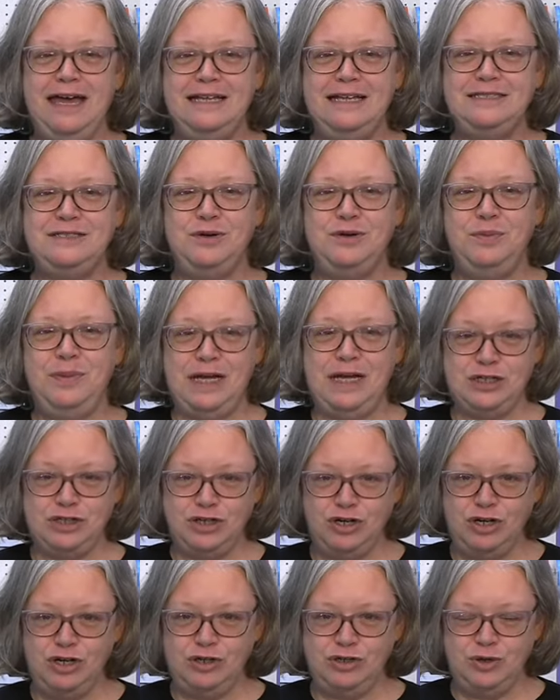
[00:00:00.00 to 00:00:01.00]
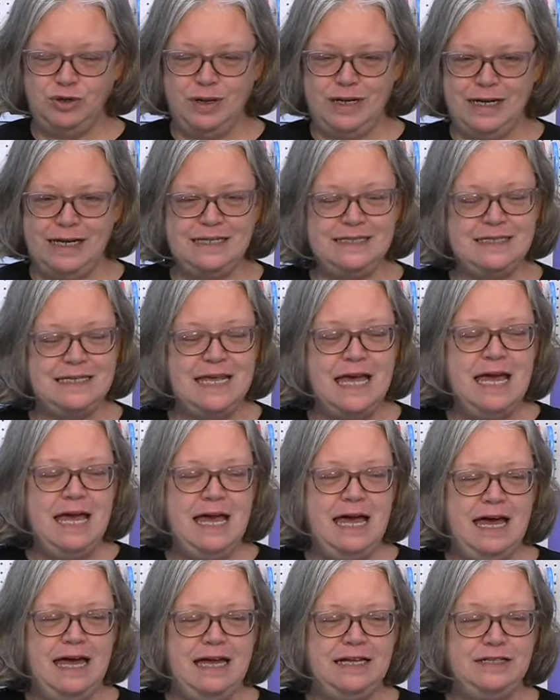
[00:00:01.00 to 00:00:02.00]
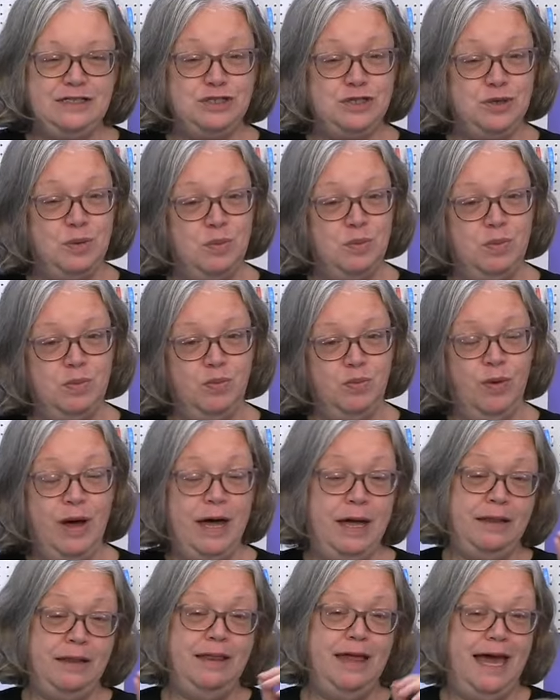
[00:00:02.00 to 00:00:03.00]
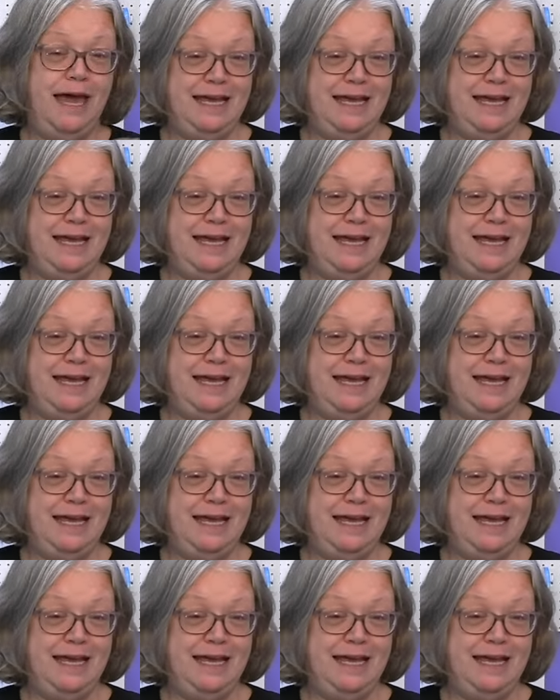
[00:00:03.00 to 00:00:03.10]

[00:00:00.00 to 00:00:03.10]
So make sure you join us. Well,